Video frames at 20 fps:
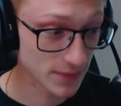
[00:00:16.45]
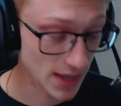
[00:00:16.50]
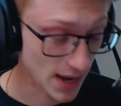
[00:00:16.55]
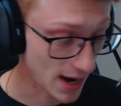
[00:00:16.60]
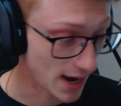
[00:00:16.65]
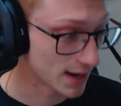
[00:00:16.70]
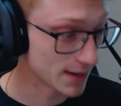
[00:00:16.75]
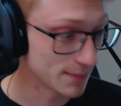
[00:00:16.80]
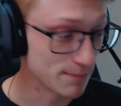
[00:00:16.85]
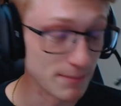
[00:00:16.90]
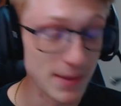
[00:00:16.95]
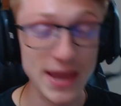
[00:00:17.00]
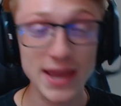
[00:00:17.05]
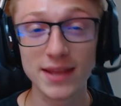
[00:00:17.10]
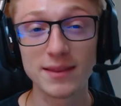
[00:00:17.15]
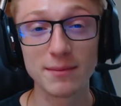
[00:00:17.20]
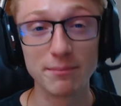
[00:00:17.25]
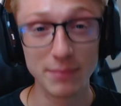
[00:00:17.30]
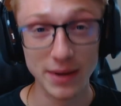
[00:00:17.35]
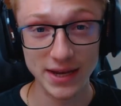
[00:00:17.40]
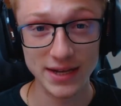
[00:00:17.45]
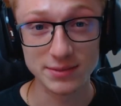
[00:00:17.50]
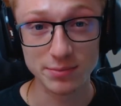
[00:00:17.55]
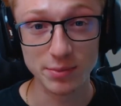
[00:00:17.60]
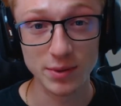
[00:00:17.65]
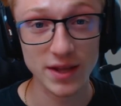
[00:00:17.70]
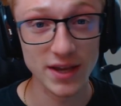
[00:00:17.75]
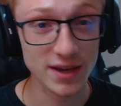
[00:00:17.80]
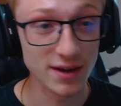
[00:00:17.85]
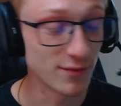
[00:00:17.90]
made the biggest
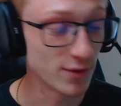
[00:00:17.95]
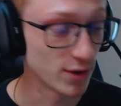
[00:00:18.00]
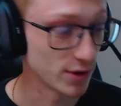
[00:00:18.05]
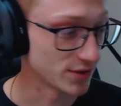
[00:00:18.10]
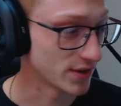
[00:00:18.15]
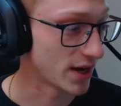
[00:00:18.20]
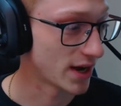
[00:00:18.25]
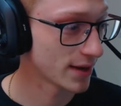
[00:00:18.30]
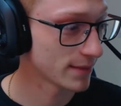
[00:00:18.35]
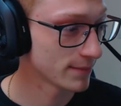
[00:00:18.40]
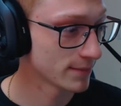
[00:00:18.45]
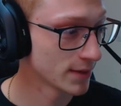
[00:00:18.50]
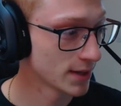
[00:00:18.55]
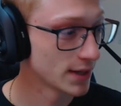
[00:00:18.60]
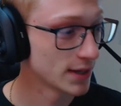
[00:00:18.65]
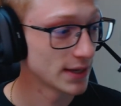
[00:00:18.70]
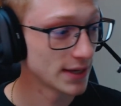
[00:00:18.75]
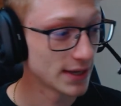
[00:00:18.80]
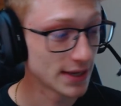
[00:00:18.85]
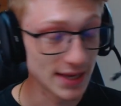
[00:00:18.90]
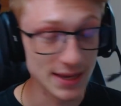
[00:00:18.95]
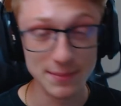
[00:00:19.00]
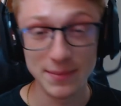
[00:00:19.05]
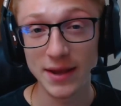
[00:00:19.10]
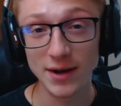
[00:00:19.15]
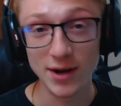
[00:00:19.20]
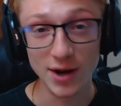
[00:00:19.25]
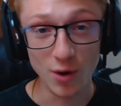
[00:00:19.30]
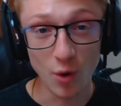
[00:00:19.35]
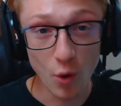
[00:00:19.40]
play of all time. He made
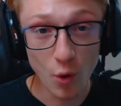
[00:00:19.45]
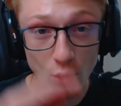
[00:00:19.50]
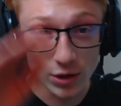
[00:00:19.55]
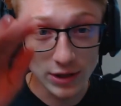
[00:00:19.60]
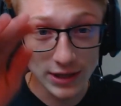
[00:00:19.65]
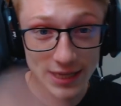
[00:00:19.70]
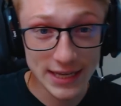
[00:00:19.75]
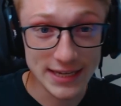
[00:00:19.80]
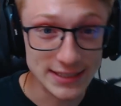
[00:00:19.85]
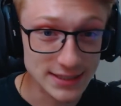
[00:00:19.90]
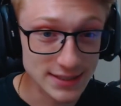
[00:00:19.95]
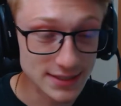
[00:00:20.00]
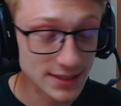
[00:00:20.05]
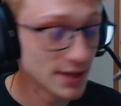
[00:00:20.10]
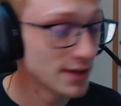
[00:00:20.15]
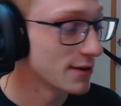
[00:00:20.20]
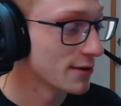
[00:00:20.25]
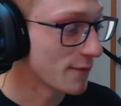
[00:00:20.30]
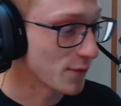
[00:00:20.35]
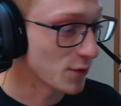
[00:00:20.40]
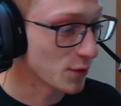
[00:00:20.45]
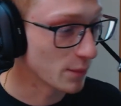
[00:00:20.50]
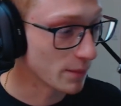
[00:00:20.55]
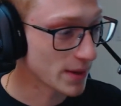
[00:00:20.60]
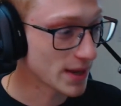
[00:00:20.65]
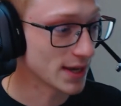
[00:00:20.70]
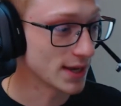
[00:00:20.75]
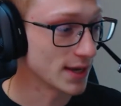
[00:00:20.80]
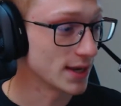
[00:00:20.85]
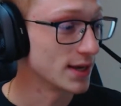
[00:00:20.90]
a whole list for
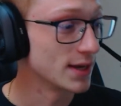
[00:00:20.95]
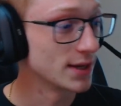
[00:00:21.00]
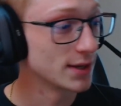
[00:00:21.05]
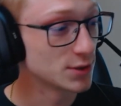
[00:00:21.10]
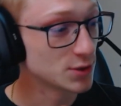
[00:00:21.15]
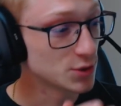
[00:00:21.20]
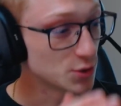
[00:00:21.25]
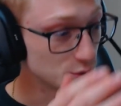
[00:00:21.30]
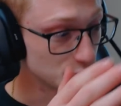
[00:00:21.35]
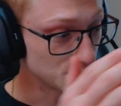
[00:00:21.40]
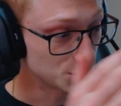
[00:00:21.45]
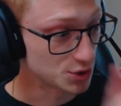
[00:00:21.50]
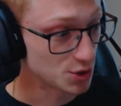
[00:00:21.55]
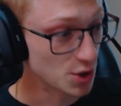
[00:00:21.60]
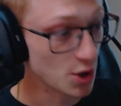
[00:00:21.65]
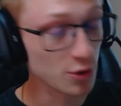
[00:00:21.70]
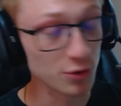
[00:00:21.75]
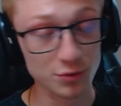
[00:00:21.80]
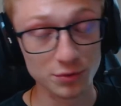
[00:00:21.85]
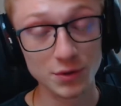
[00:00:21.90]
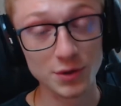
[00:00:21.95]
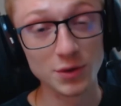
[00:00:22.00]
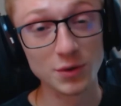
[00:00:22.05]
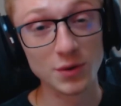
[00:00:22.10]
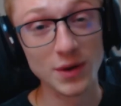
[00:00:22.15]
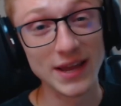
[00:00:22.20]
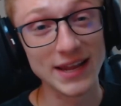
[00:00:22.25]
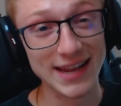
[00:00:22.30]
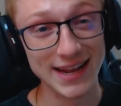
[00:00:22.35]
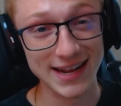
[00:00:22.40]
me to just go through
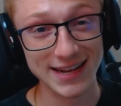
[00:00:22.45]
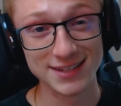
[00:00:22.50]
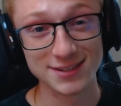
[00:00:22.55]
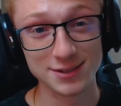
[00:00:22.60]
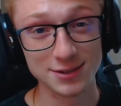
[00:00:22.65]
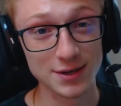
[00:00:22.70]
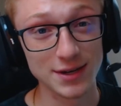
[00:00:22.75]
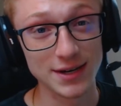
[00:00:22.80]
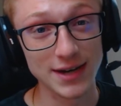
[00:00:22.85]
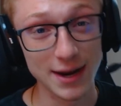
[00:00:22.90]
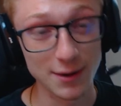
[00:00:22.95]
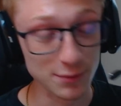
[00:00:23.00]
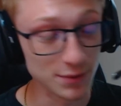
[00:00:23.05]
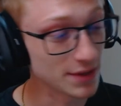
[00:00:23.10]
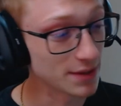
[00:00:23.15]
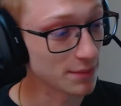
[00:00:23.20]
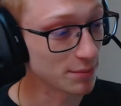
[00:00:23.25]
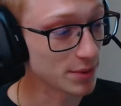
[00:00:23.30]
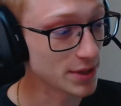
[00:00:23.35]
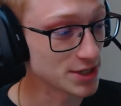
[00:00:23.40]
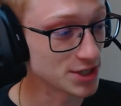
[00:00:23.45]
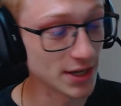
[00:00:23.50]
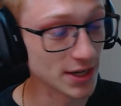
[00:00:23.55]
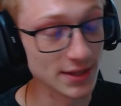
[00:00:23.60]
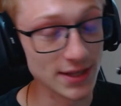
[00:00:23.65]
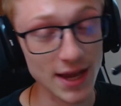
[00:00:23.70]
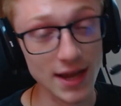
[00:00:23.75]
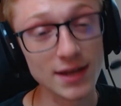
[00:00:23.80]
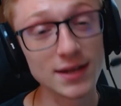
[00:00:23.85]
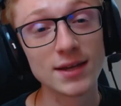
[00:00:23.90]
and answer, and I really appreciate
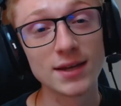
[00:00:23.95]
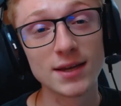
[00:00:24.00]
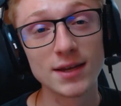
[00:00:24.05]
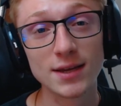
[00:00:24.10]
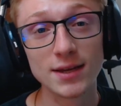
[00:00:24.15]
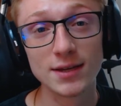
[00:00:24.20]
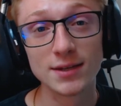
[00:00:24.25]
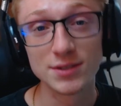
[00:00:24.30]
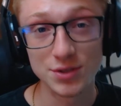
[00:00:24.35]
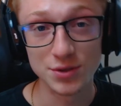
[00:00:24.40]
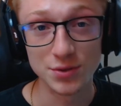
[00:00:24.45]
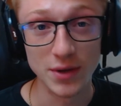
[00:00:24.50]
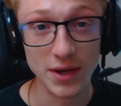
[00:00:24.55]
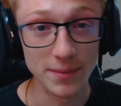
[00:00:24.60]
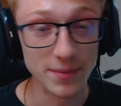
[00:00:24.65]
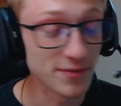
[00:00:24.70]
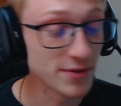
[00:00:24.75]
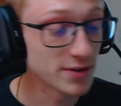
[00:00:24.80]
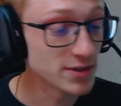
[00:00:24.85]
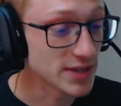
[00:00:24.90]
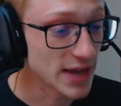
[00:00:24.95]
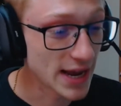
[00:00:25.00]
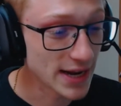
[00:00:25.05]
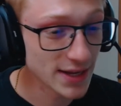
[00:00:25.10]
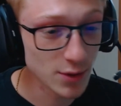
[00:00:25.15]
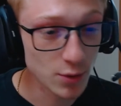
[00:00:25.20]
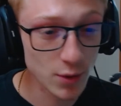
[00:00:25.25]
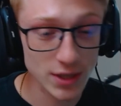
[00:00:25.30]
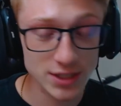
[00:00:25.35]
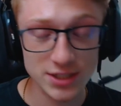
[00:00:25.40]
that to him. If there's any
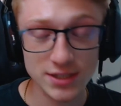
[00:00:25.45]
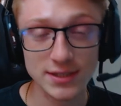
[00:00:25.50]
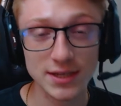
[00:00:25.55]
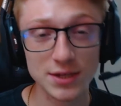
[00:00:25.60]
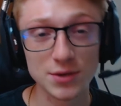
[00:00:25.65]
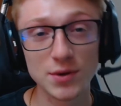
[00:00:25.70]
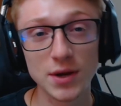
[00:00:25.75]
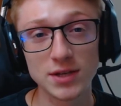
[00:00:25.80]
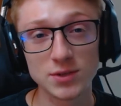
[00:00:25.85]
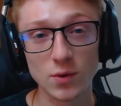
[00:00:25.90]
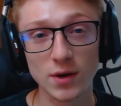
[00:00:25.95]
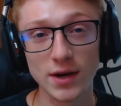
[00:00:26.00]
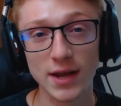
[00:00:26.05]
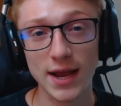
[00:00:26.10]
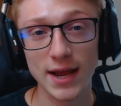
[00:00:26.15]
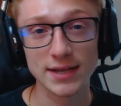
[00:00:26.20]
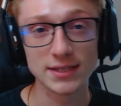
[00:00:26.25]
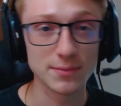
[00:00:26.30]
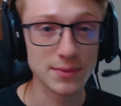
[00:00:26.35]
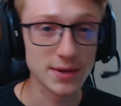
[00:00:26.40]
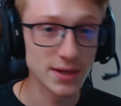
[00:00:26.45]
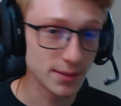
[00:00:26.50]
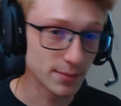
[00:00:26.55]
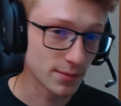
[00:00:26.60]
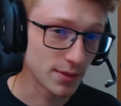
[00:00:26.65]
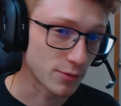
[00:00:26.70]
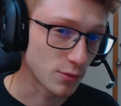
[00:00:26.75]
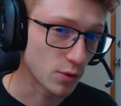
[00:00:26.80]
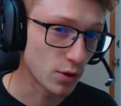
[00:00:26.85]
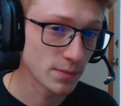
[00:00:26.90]
questions that you guys want to ask me,
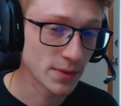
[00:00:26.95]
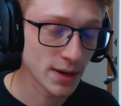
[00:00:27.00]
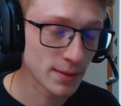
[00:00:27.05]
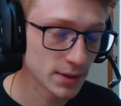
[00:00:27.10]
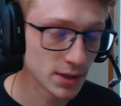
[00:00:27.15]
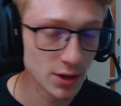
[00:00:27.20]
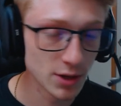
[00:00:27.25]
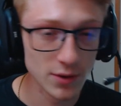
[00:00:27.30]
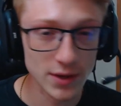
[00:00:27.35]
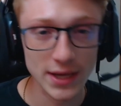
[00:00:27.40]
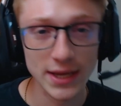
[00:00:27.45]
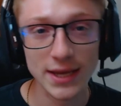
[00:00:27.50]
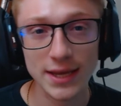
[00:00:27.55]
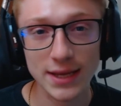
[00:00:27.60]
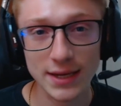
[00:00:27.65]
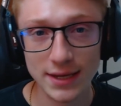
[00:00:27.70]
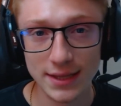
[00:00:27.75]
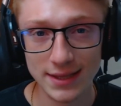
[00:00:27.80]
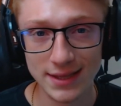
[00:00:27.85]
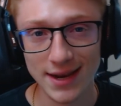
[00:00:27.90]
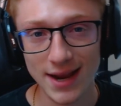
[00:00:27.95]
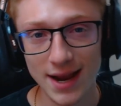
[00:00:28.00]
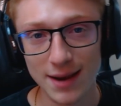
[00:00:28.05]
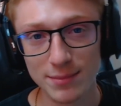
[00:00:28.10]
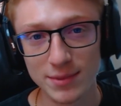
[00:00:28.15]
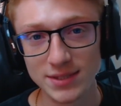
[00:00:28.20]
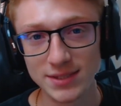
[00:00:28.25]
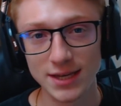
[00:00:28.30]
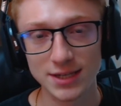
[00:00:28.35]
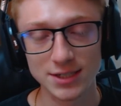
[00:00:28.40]
throw them down below in the comment
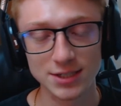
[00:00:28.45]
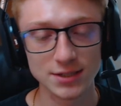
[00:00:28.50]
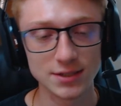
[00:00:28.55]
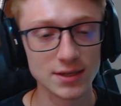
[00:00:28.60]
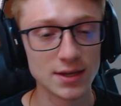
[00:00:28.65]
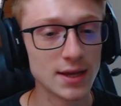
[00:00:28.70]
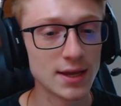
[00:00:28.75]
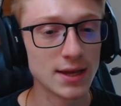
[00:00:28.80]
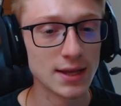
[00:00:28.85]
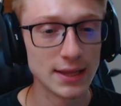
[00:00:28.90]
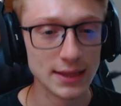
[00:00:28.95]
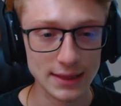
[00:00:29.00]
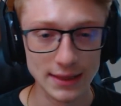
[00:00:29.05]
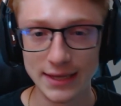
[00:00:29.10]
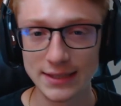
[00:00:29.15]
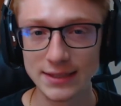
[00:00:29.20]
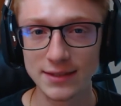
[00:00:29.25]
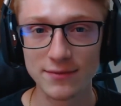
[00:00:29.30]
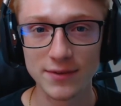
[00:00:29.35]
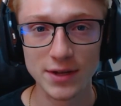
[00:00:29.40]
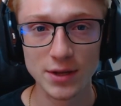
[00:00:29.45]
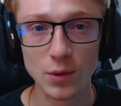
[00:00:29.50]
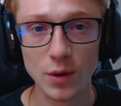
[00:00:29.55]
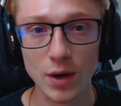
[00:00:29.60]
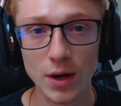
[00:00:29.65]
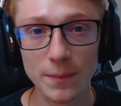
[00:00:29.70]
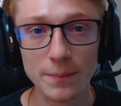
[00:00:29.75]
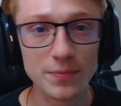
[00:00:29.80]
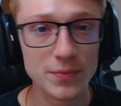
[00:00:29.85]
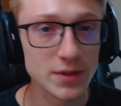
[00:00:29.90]
section. Like the video
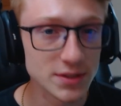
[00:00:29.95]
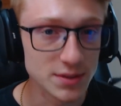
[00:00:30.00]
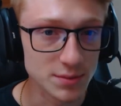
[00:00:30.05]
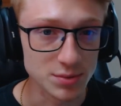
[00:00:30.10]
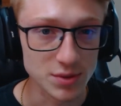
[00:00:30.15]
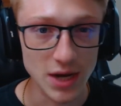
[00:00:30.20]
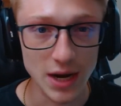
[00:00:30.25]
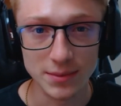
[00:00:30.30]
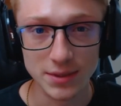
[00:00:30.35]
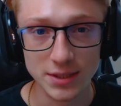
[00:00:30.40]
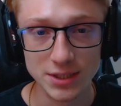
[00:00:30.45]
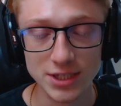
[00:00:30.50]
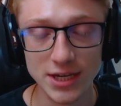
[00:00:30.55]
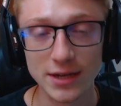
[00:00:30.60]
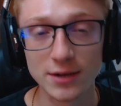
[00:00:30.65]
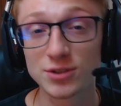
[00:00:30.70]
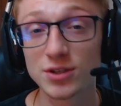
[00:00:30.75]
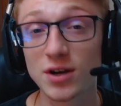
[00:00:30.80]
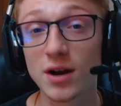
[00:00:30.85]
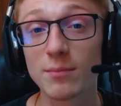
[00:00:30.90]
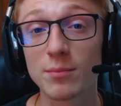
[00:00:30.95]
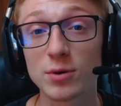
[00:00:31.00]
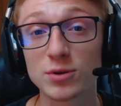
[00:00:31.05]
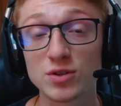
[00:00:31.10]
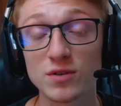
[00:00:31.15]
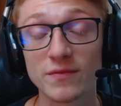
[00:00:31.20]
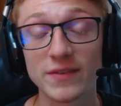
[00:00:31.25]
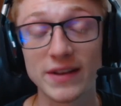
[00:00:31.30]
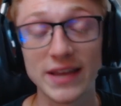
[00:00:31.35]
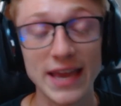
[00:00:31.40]
up, subscribe to the channel, turn on post
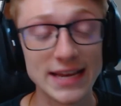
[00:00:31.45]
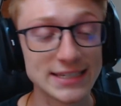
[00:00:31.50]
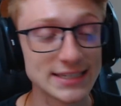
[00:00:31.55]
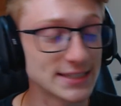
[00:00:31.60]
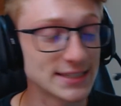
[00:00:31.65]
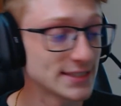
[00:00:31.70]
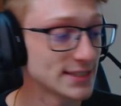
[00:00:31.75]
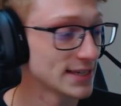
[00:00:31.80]
notifications,